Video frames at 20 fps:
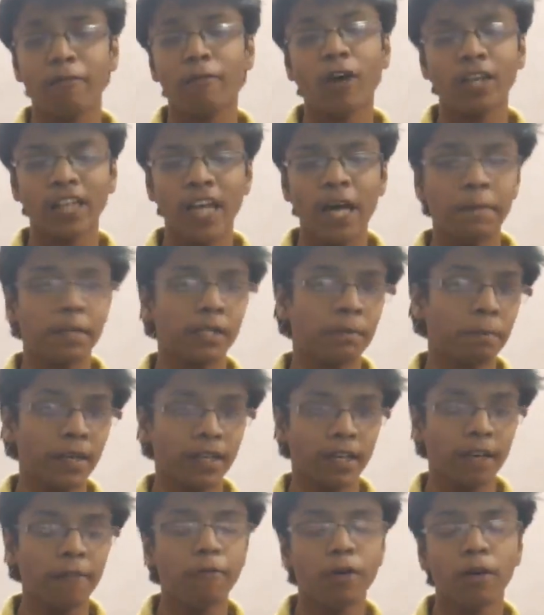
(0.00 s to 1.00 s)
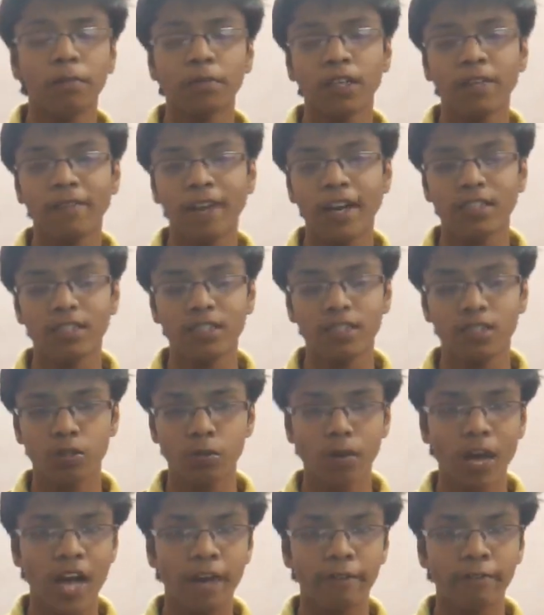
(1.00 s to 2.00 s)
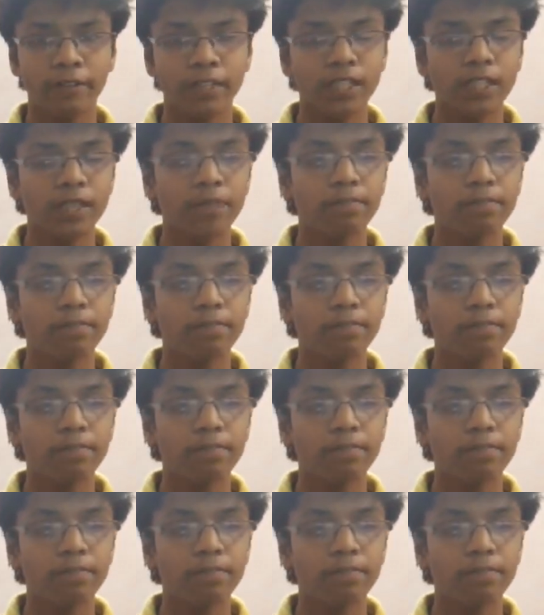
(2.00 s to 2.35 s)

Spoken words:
what I'm expecting from the devices to have.